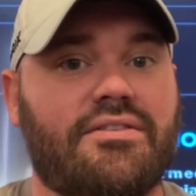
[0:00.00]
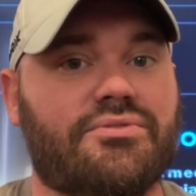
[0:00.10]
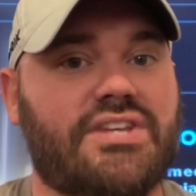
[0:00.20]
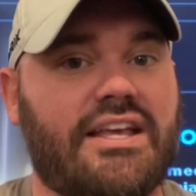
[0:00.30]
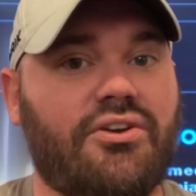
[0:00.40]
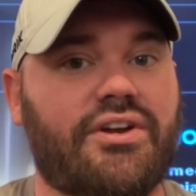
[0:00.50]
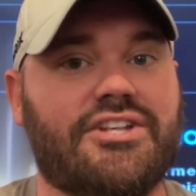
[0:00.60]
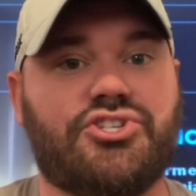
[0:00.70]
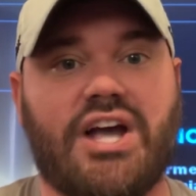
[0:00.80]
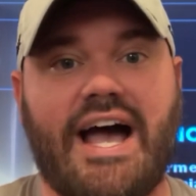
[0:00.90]
They're taking on a
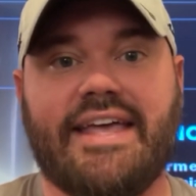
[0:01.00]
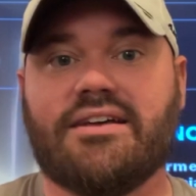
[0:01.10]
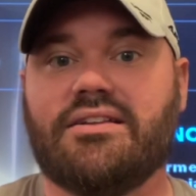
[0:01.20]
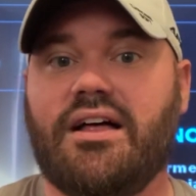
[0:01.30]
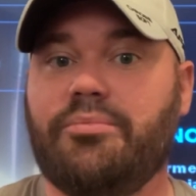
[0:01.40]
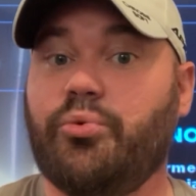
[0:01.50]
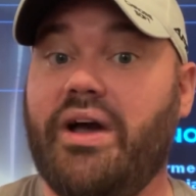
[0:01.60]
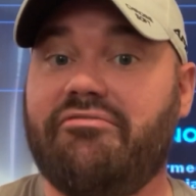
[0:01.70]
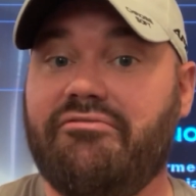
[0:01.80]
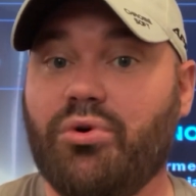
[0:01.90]
giant club who
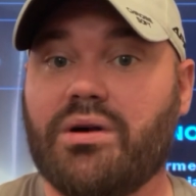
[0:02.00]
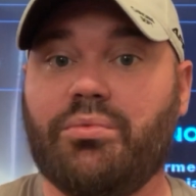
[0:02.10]
went 4